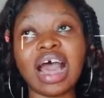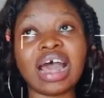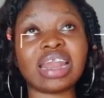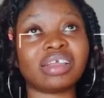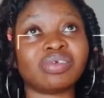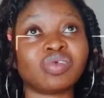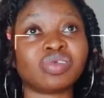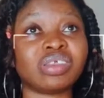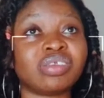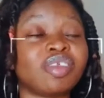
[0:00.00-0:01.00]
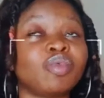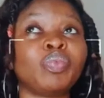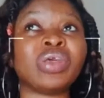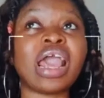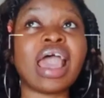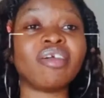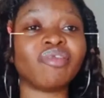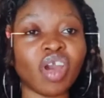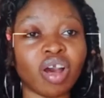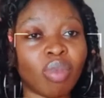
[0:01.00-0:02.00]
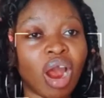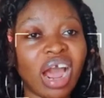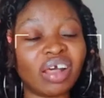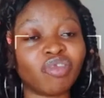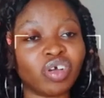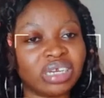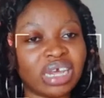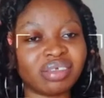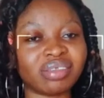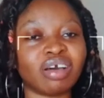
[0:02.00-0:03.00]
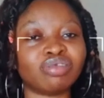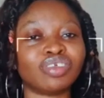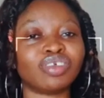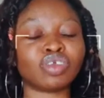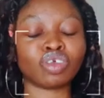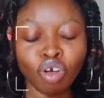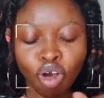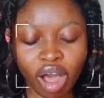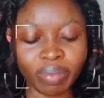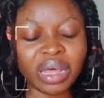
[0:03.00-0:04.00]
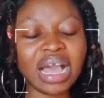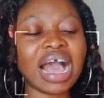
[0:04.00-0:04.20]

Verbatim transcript: and i just it's been heavy on my heart for days now to just come